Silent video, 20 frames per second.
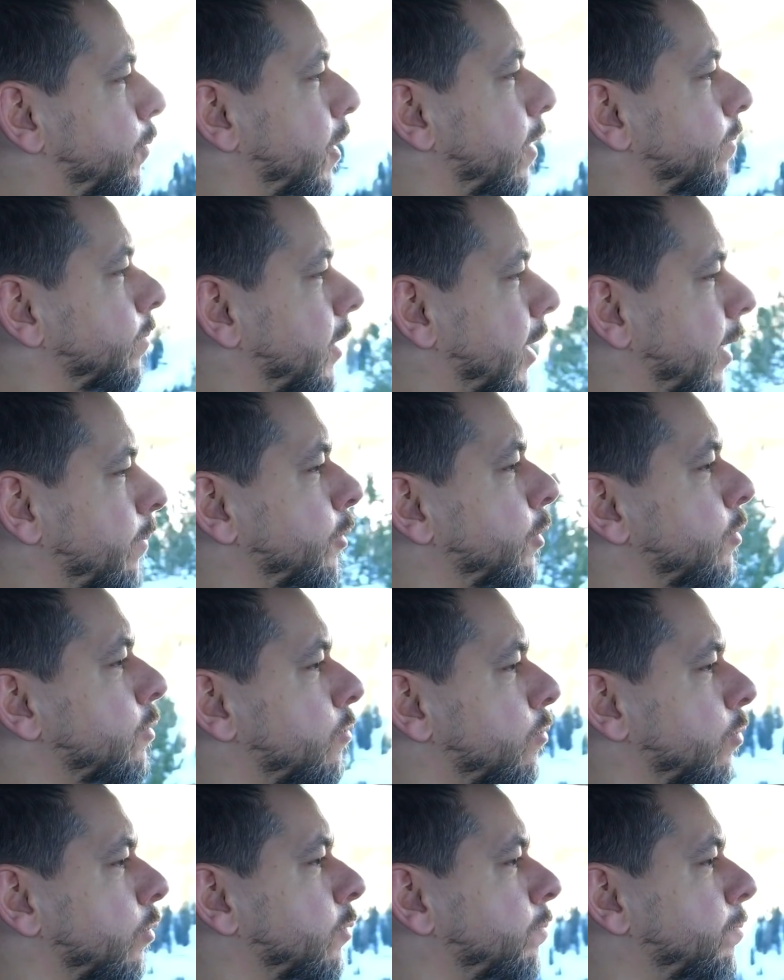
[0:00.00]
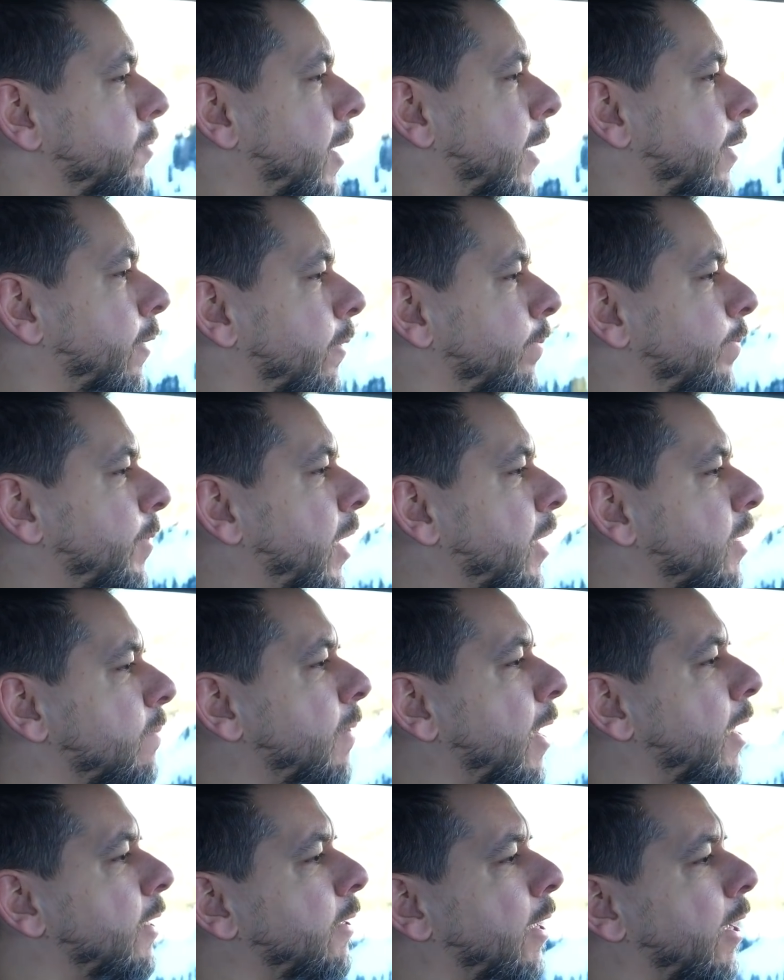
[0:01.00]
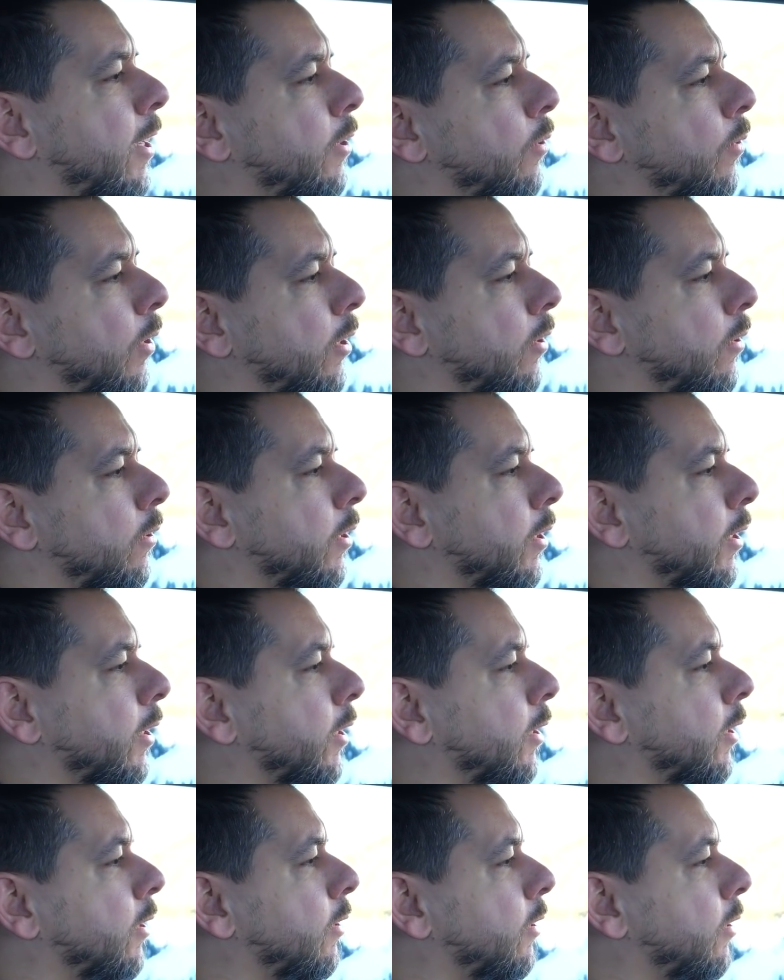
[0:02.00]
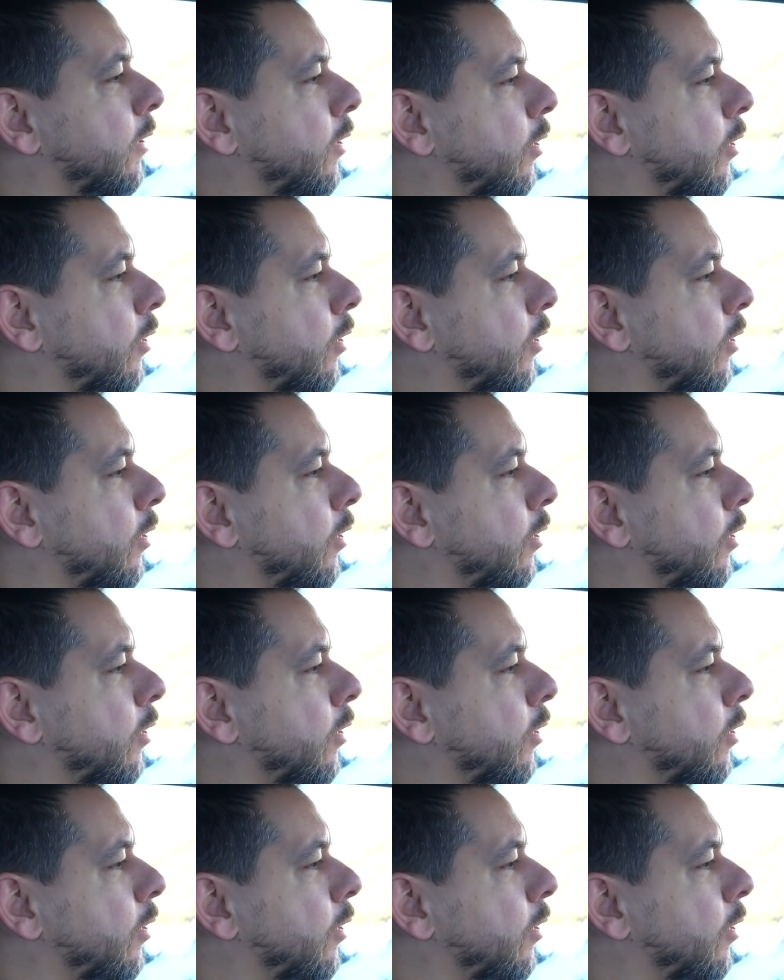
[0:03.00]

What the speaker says: BMW's route planner. It may take you along a